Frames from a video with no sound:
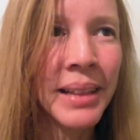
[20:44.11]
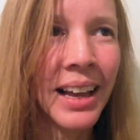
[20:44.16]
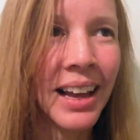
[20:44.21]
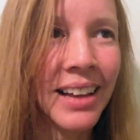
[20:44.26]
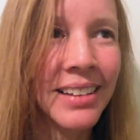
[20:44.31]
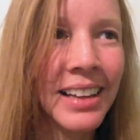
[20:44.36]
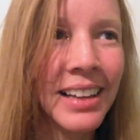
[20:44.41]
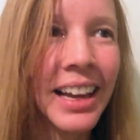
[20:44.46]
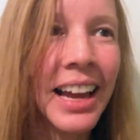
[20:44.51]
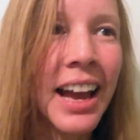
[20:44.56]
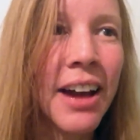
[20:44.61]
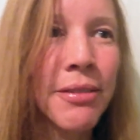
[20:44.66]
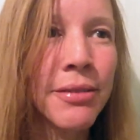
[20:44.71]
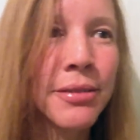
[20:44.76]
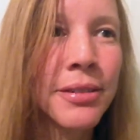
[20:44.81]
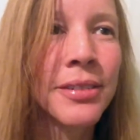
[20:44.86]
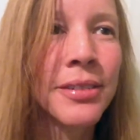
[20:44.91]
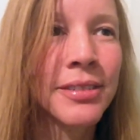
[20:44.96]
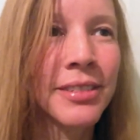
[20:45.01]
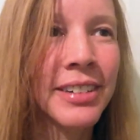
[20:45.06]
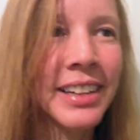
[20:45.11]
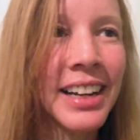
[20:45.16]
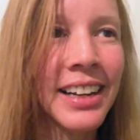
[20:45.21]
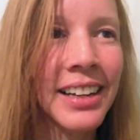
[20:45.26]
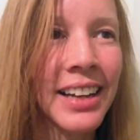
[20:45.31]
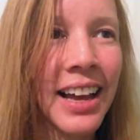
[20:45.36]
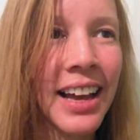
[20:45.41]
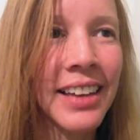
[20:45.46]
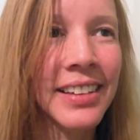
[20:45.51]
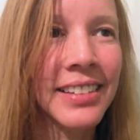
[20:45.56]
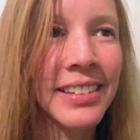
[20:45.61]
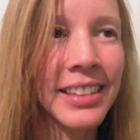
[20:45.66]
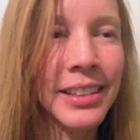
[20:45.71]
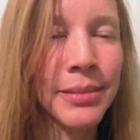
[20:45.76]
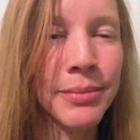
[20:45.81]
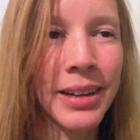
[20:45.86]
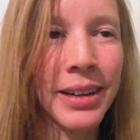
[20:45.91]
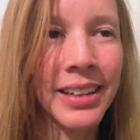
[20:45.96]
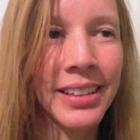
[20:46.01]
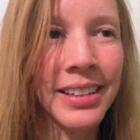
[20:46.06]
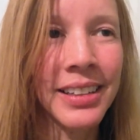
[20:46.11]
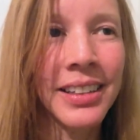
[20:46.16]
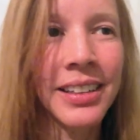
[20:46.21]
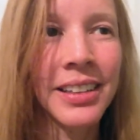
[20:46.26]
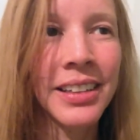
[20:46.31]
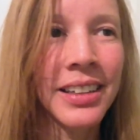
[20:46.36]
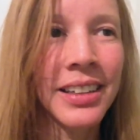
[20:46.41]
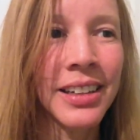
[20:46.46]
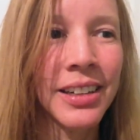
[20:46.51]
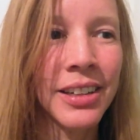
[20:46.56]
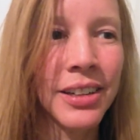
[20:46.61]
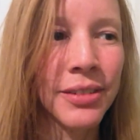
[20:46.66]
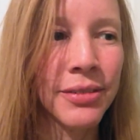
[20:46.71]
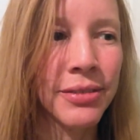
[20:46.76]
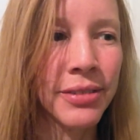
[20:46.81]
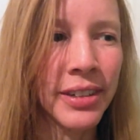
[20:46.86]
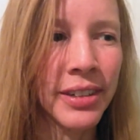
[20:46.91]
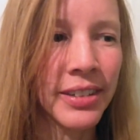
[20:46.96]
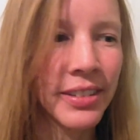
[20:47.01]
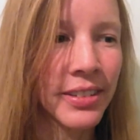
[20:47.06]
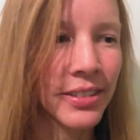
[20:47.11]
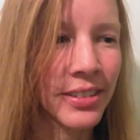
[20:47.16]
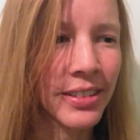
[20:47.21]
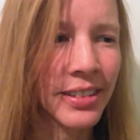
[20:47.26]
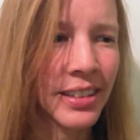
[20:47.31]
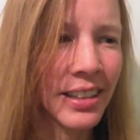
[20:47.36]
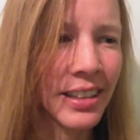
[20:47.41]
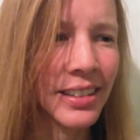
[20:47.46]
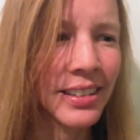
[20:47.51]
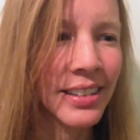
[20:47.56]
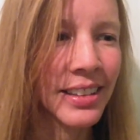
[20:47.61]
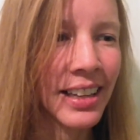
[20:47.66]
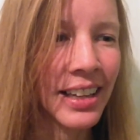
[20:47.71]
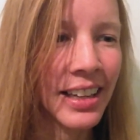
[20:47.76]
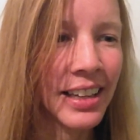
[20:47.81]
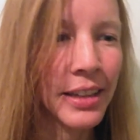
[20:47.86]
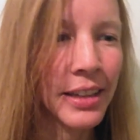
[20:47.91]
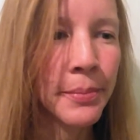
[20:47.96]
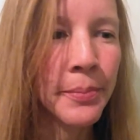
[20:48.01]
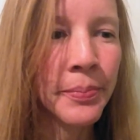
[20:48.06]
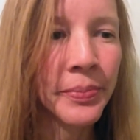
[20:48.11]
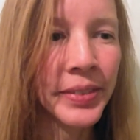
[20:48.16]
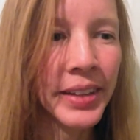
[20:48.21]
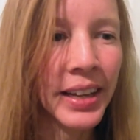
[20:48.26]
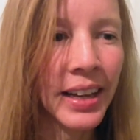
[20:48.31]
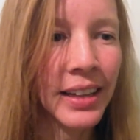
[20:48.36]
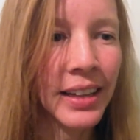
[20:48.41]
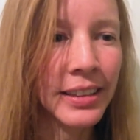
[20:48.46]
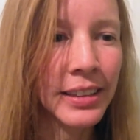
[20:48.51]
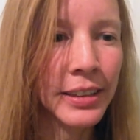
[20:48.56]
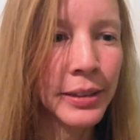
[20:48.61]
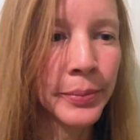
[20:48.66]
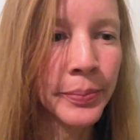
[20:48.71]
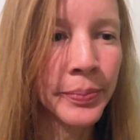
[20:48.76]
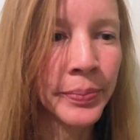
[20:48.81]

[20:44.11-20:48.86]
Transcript: as I have realized in my first or second day, that